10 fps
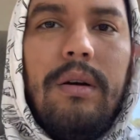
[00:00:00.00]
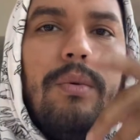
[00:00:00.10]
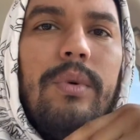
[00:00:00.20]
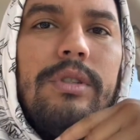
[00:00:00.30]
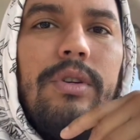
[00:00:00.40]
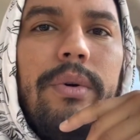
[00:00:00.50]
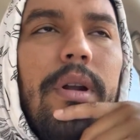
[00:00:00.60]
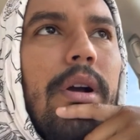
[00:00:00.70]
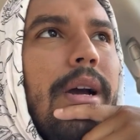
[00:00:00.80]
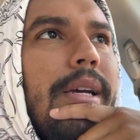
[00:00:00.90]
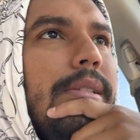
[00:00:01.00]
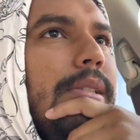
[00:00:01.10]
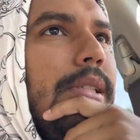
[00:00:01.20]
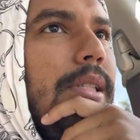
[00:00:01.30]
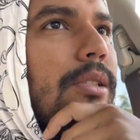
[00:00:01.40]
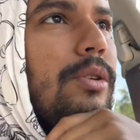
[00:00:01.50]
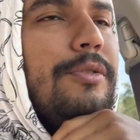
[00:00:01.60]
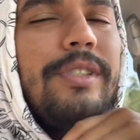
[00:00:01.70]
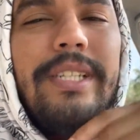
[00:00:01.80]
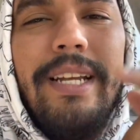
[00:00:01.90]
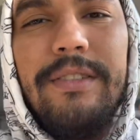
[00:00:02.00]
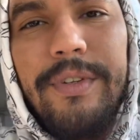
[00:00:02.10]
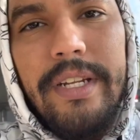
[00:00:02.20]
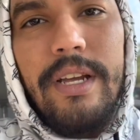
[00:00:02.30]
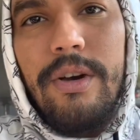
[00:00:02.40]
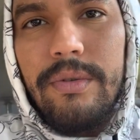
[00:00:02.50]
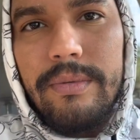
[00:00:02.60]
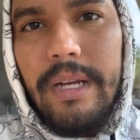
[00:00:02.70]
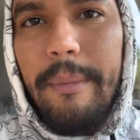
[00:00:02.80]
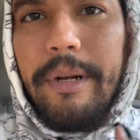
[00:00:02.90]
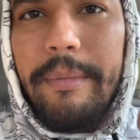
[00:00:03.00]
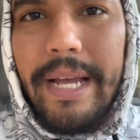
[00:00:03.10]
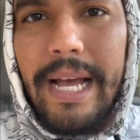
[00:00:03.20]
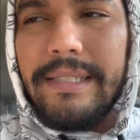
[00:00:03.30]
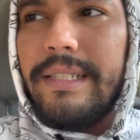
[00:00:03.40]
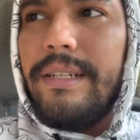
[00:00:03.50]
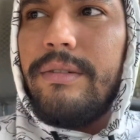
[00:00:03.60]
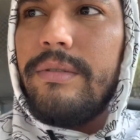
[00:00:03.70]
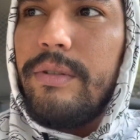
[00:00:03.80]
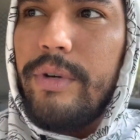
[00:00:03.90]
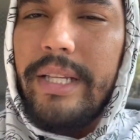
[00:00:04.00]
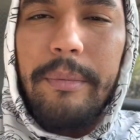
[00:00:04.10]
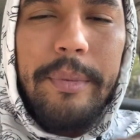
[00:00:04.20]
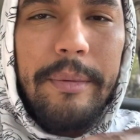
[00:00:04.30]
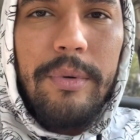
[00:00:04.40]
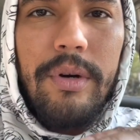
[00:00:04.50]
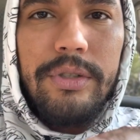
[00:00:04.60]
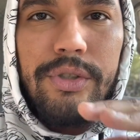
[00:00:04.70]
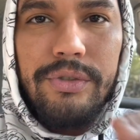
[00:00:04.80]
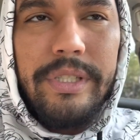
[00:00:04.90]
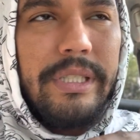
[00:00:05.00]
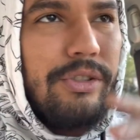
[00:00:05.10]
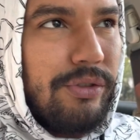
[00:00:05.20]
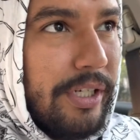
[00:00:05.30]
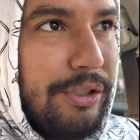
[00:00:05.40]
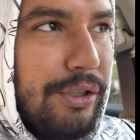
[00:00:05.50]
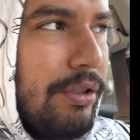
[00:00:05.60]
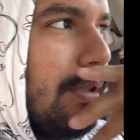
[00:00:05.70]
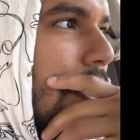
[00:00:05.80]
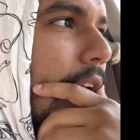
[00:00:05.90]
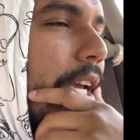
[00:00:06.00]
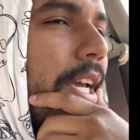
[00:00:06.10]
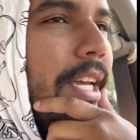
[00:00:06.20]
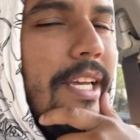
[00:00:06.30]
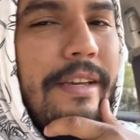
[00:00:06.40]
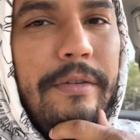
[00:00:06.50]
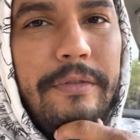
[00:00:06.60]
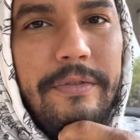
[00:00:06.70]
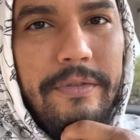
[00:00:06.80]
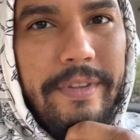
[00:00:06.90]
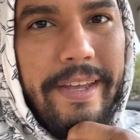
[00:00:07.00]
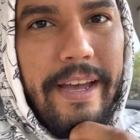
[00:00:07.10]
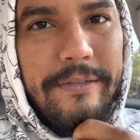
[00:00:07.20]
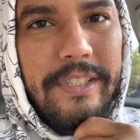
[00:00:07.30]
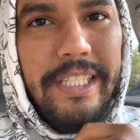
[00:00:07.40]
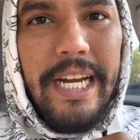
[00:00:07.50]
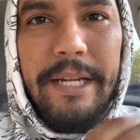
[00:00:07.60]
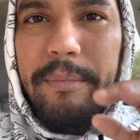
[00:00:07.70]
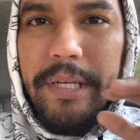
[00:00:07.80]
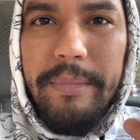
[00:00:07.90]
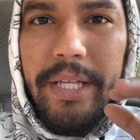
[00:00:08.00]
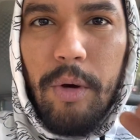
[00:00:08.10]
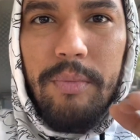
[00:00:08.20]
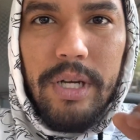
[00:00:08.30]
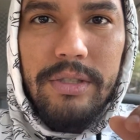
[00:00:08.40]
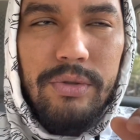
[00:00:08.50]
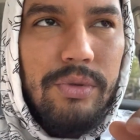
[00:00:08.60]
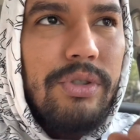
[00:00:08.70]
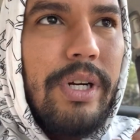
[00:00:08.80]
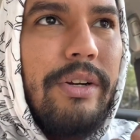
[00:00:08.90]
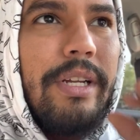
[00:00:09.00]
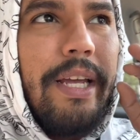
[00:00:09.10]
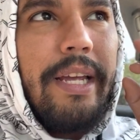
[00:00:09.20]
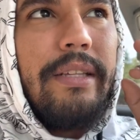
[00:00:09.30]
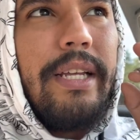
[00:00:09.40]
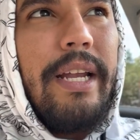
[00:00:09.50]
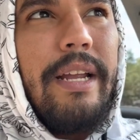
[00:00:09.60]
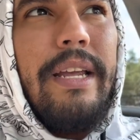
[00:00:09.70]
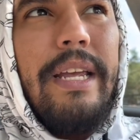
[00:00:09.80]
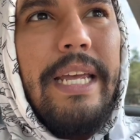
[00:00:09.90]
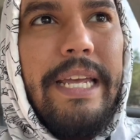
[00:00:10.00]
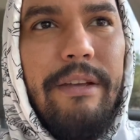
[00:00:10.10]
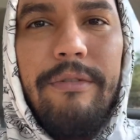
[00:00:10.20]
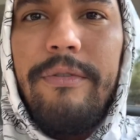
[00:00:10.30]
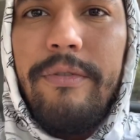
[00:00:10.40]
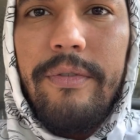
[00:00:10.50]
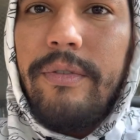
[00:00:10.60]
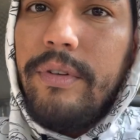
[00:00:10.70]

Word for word: What's going on, guys? So for today's video, I'm gonna be asking random people on the street, strangers, if they have seen any BBL prostitutes around, and that if